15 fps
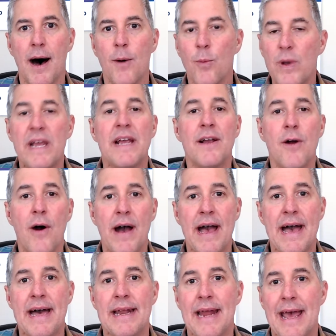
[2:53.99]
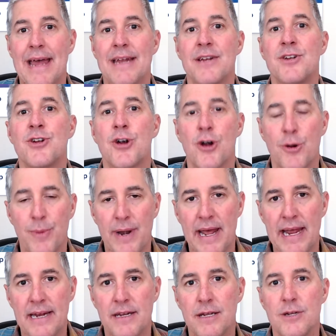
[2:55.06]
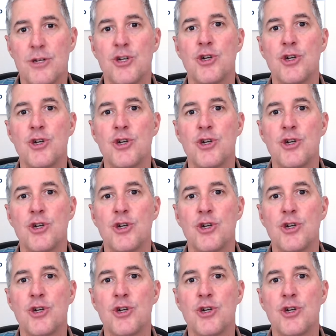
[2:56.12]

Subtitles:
we can go ahead and terminate